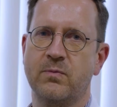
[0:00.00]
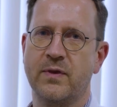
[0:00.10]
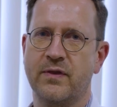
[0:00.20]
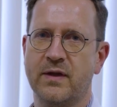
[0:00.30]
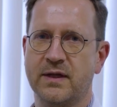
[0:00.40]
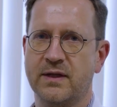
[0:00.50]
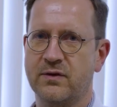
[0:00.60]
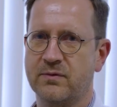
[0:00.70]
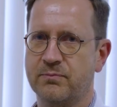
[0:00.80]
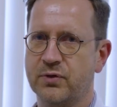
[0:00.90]
with
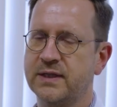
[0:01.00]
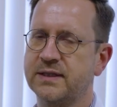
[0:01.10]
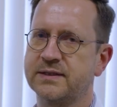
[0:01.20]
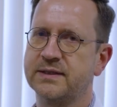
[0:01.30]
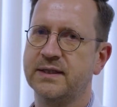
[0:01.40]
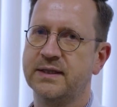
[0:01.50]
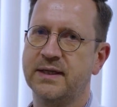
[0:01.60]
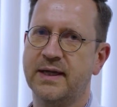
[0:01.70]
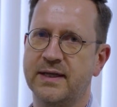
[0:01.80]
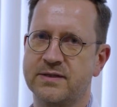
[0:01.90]
brilliant
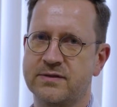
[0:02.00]
and